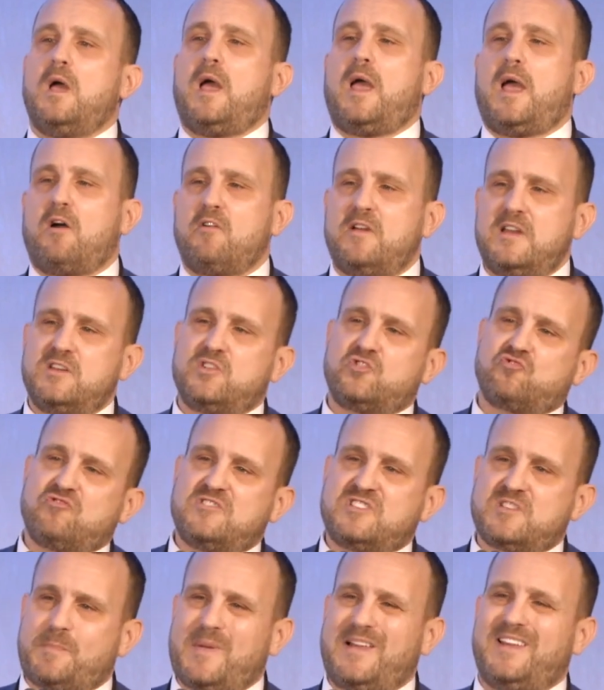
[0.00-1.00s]
our
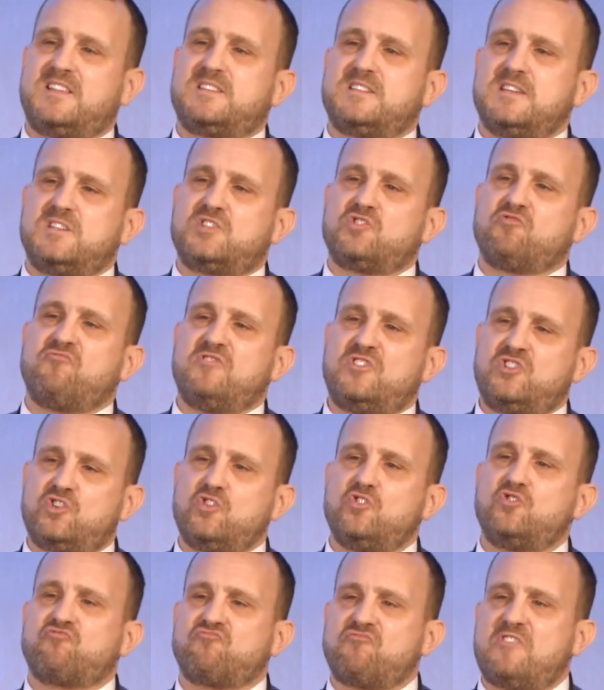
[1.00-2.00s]
industry's ability to
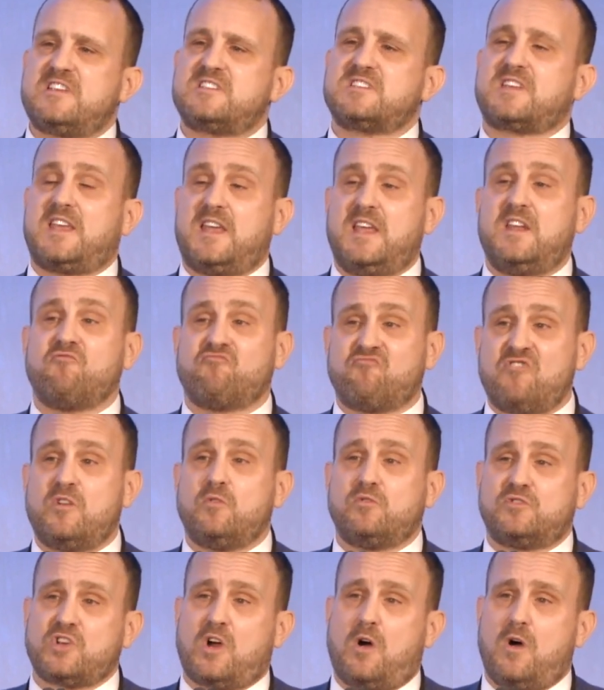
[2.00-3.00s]
reduce risk in
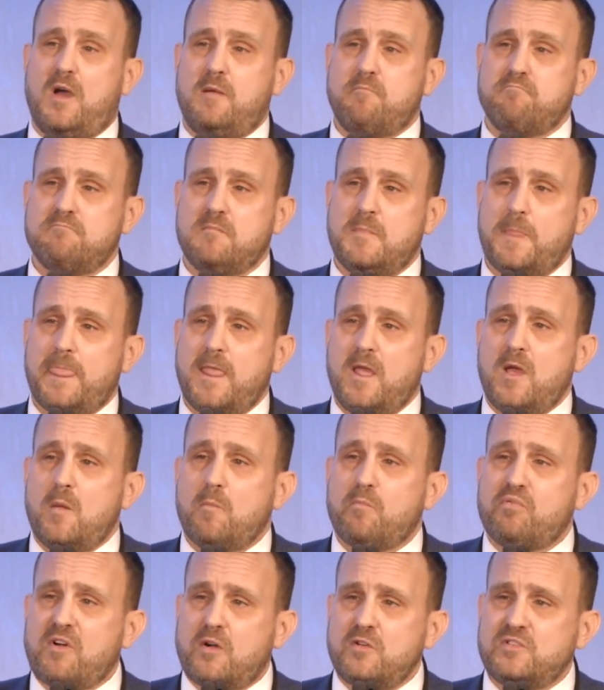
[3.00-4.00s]
real time.
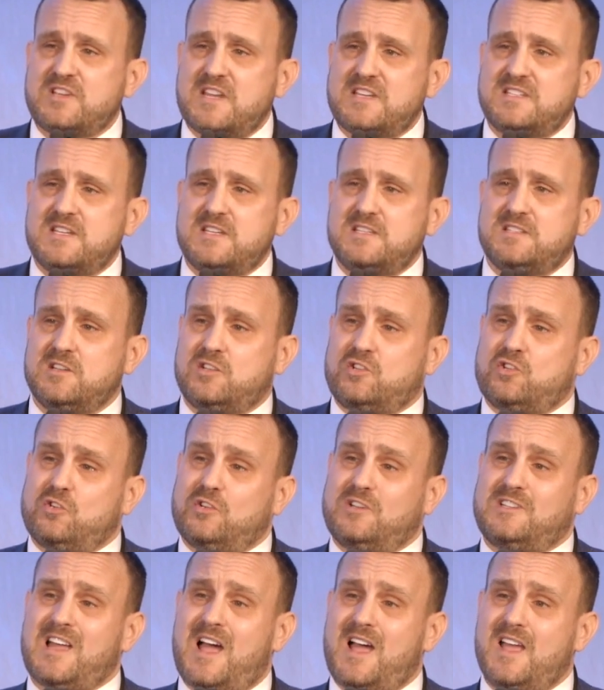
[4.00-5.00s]
Processes that
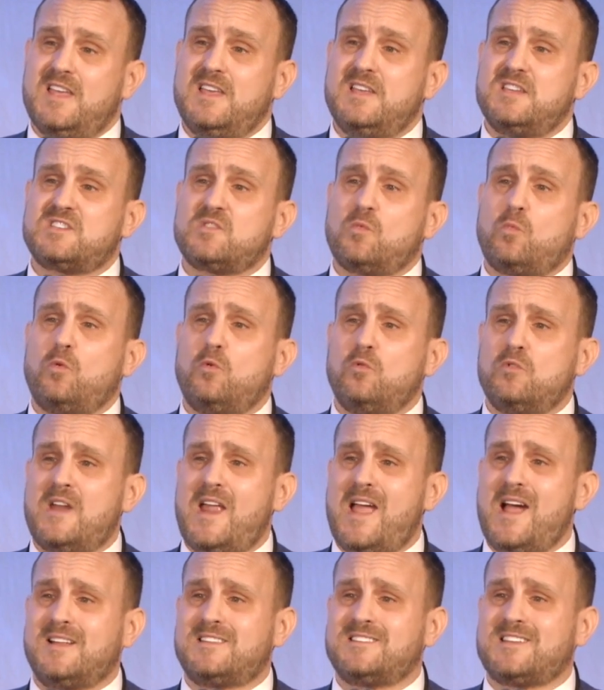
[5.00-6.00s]
took days will
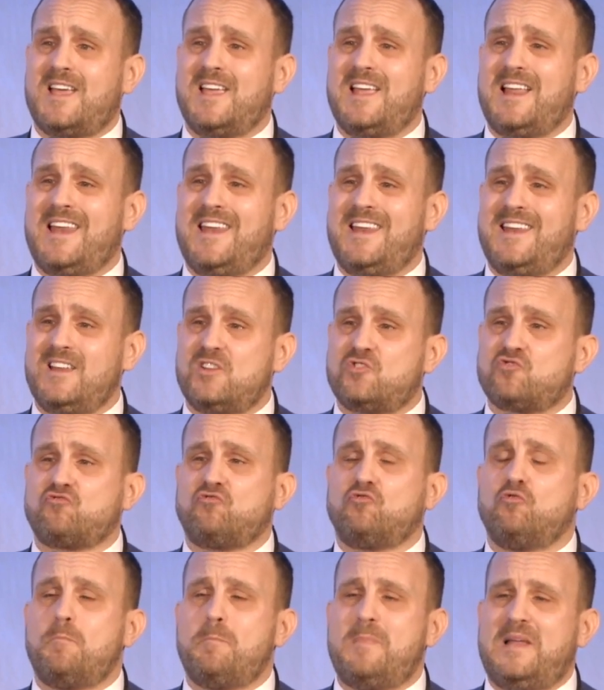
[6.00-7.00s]
now take
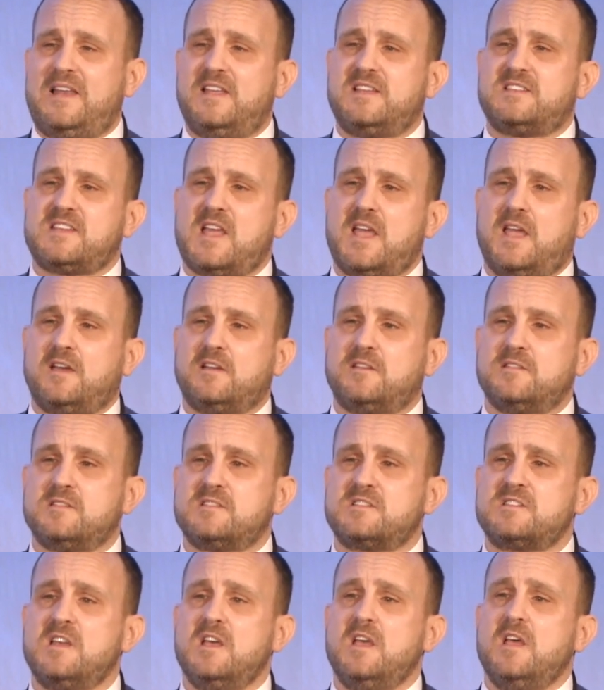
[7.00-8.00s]
literal
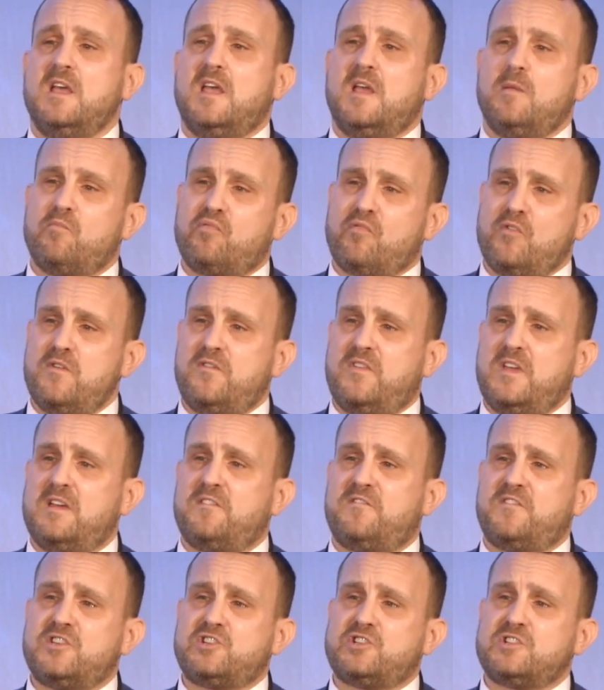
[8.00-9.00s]
milliseconds, improving
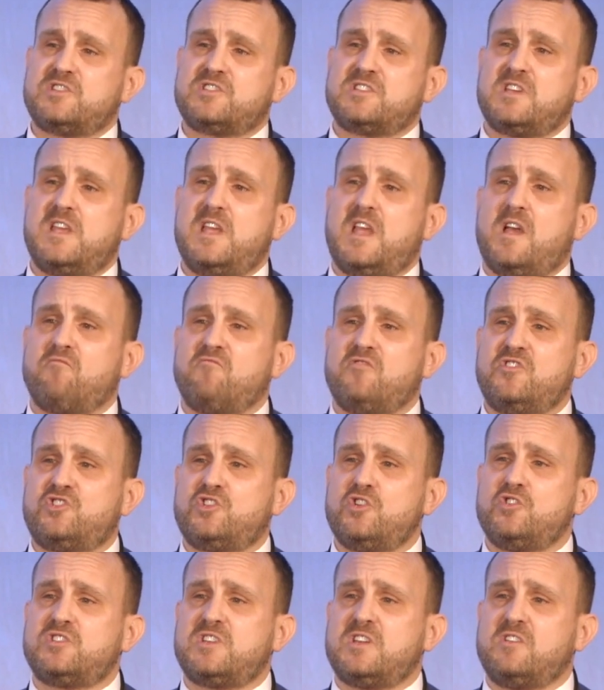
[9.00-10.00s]
efficiency and
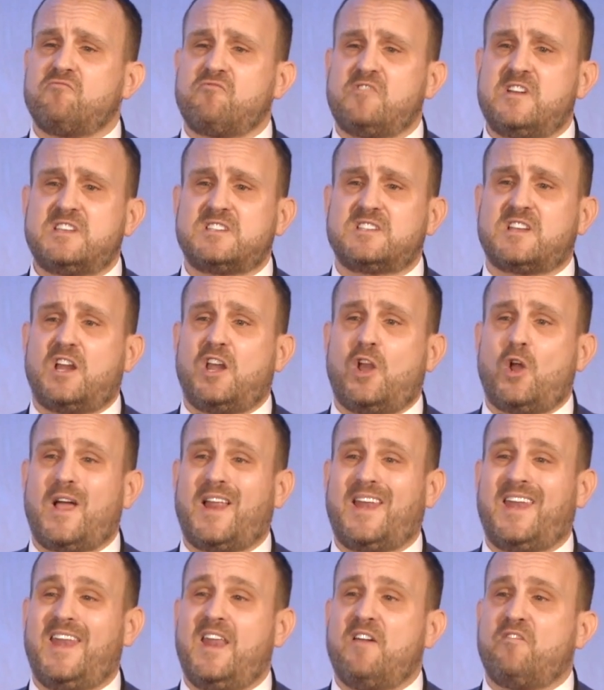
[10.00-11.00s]
reducing risk
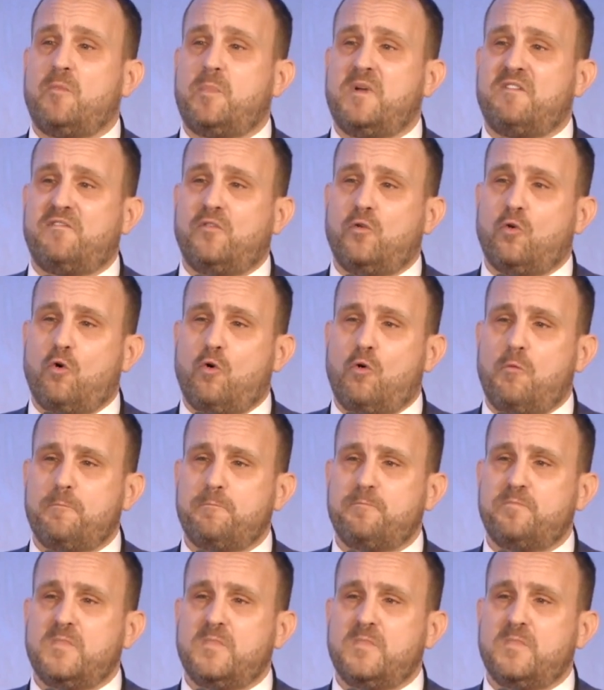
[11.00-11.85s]
like never before.